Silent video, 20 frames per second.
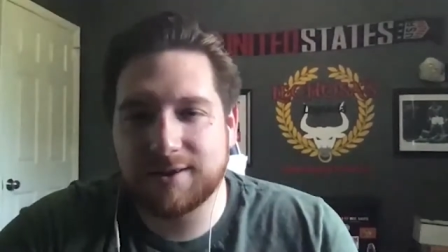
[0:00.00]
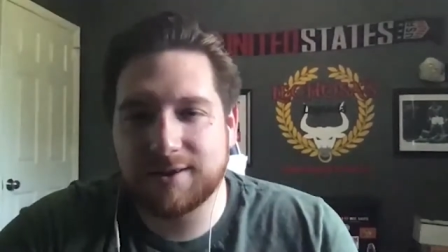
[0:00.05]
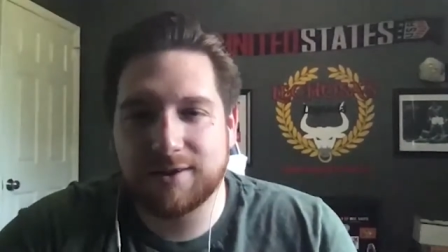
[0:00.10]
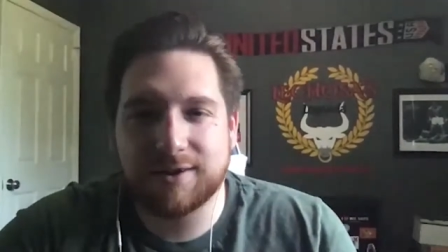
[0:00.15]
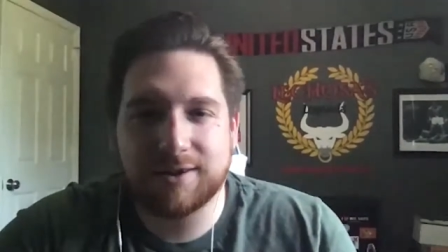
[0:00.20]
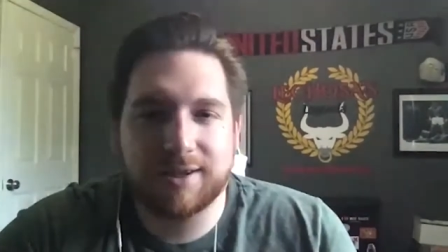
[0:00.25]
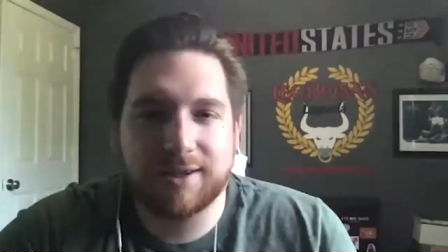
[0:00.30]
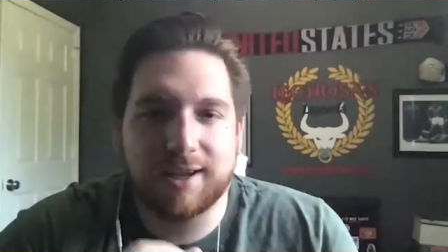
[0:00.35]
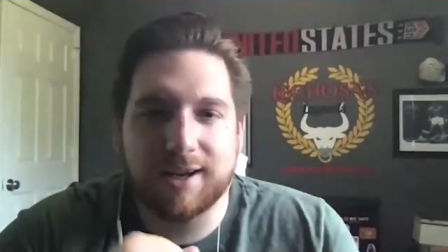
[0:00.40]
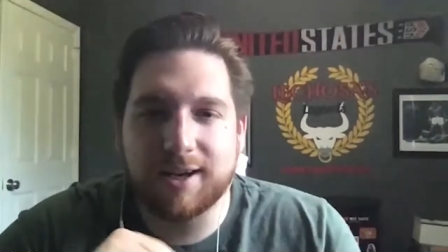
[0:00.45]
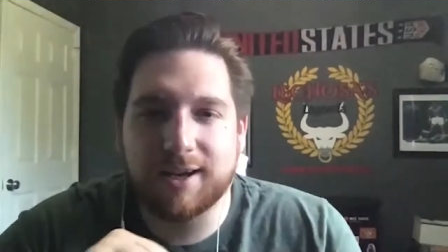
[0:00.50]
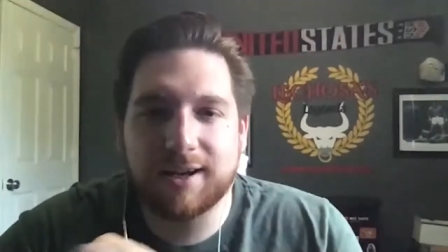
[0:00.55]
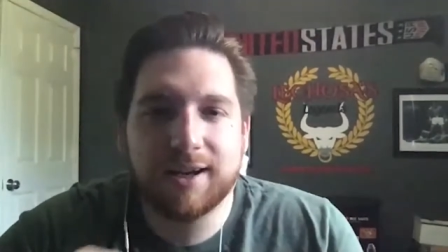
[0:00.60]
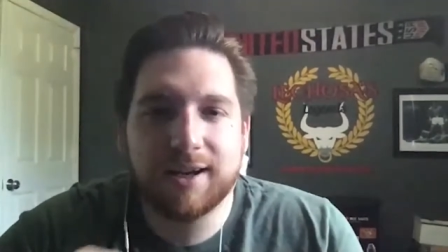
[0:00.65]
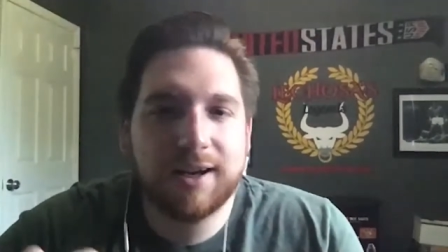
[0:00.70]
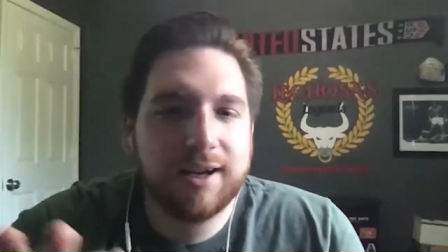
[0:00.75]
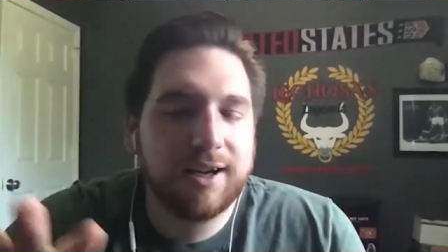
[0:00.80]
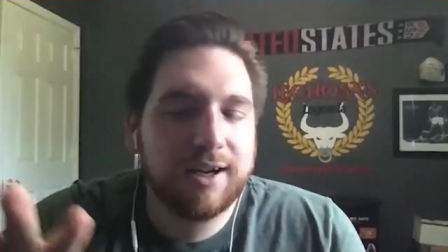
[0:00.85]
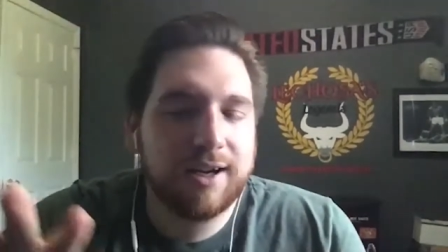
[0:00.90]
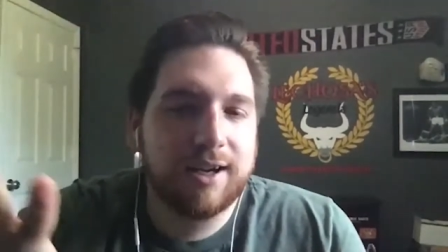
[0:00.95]
There's like,
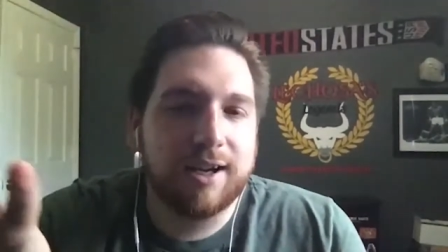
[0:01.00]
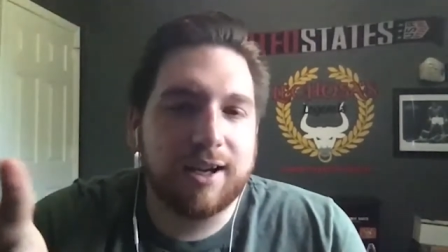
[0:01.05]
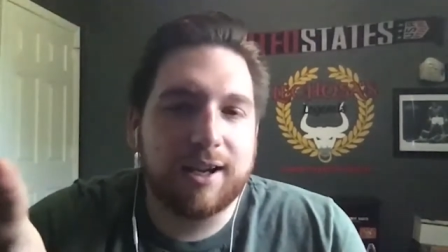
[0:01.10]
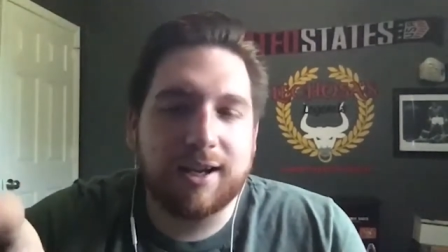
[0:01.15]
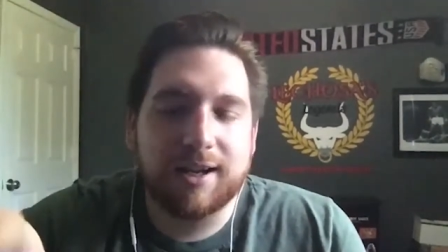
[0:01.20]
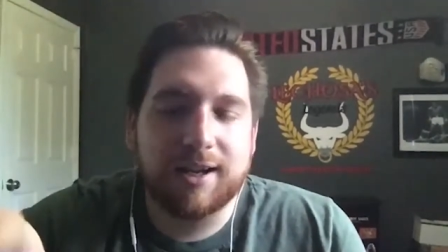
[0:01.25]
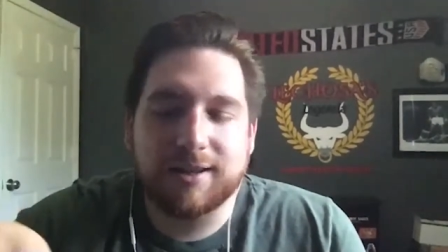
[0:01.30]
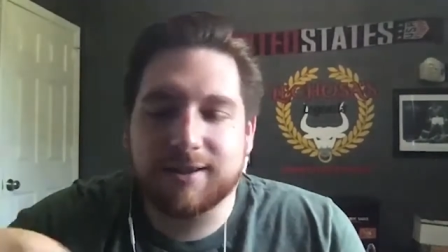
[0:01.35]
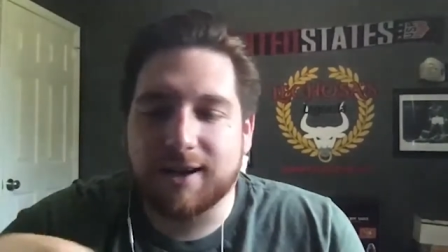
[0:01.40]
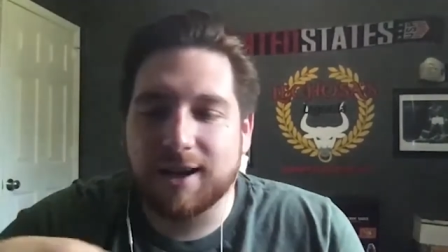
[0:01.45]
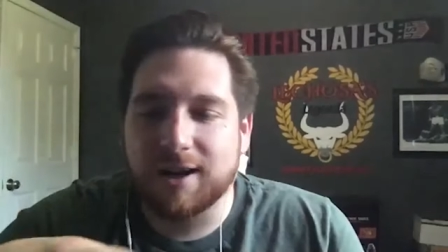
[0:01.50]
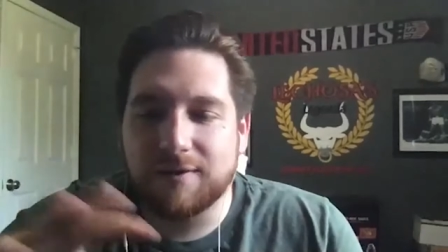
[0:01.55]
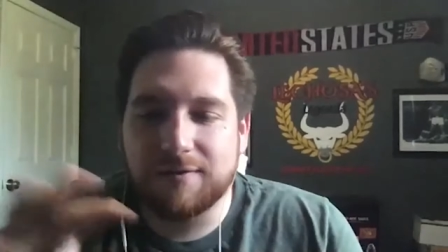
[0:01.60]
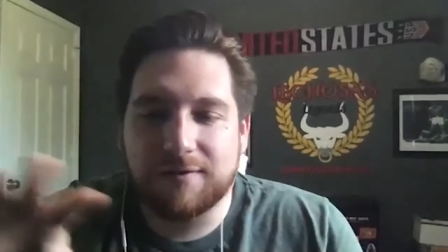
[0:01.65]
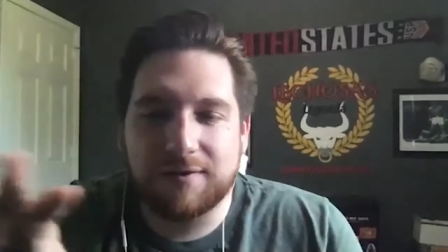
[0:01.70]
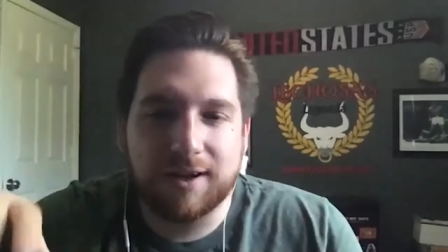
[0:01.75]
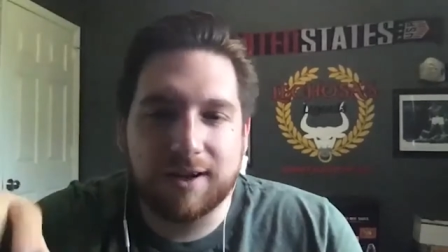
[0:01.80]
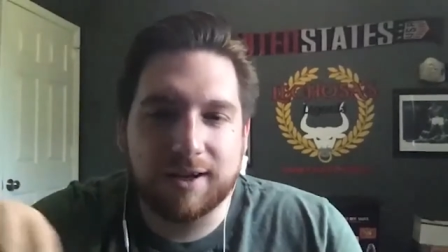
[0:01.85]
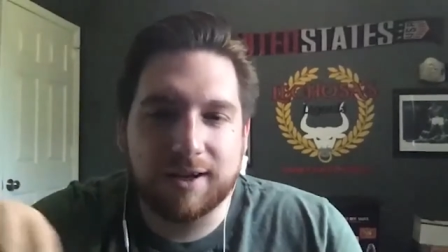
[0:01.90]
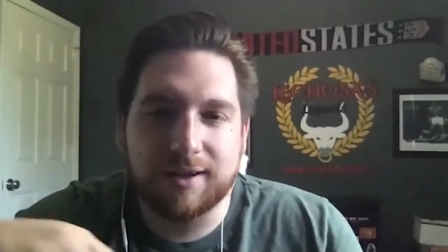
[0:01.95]
it's kind of
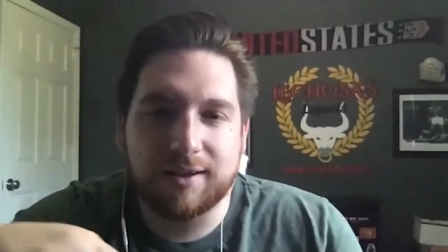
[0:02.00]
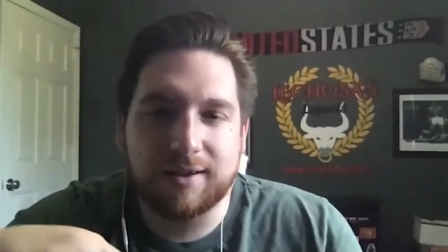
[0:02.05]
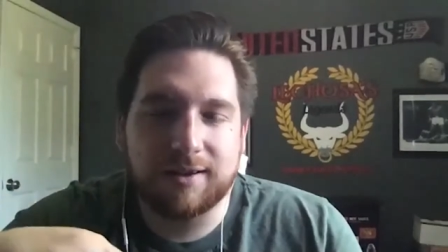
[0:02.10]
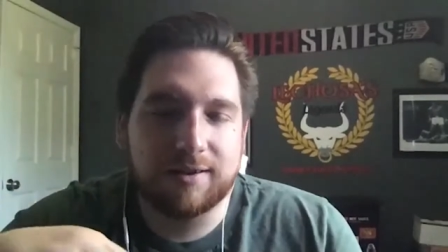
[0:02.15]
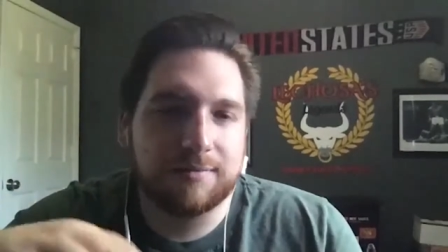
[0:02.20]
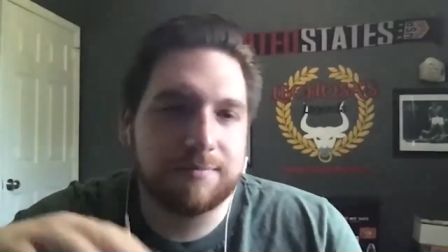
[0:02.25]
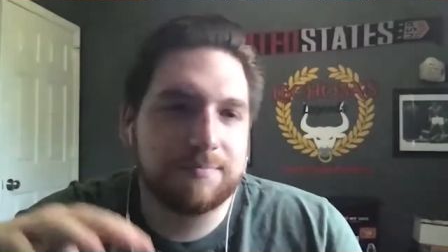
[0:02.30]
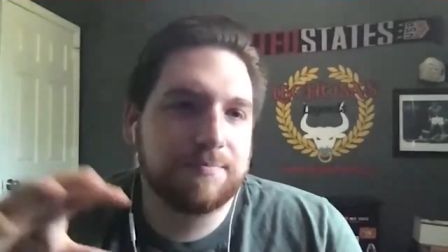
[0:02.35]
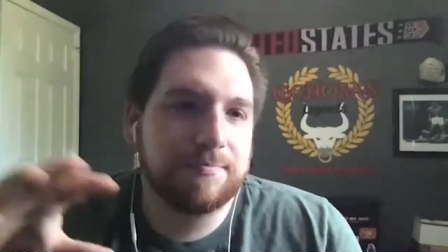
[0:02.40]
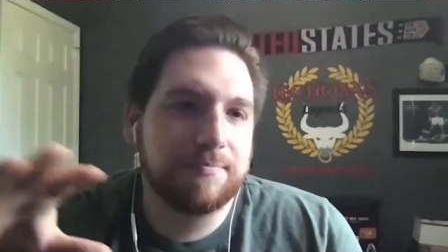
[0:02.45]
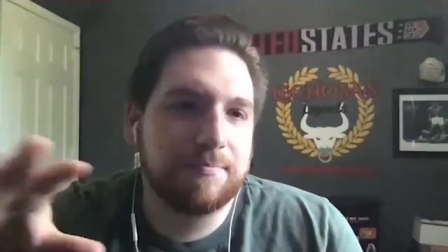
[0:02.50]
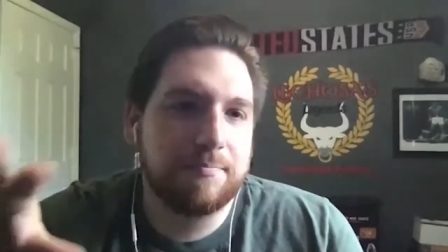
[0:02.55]
like a